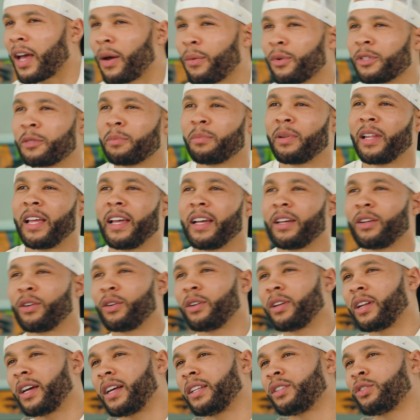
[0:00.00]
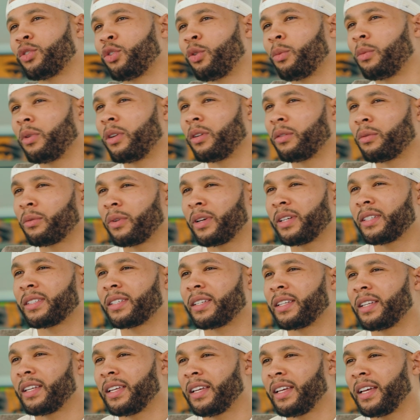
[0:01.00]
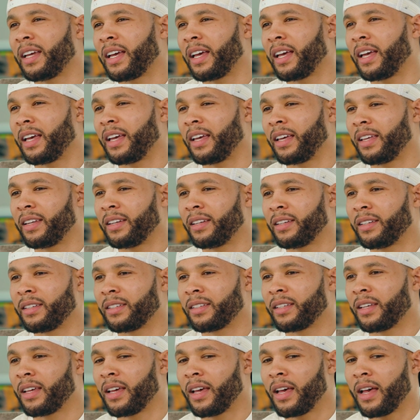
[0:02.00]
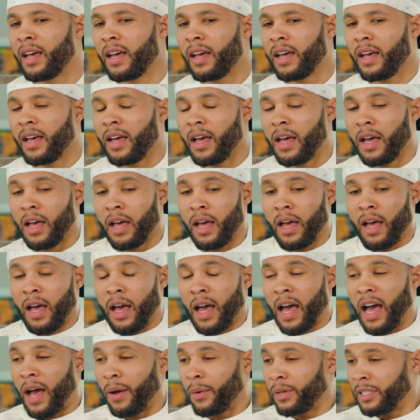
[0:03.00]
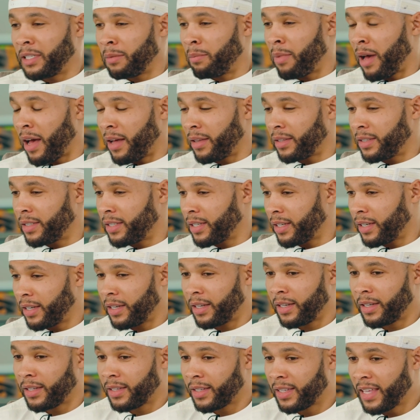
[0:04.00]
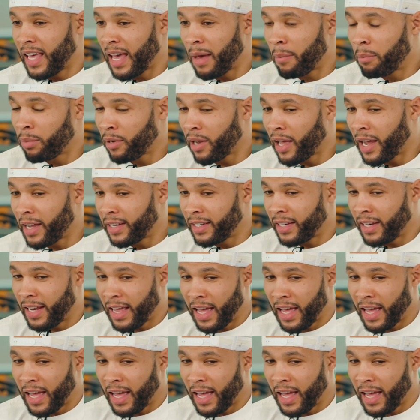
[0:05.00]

I was playing an online tournament recently and I was about to get blinded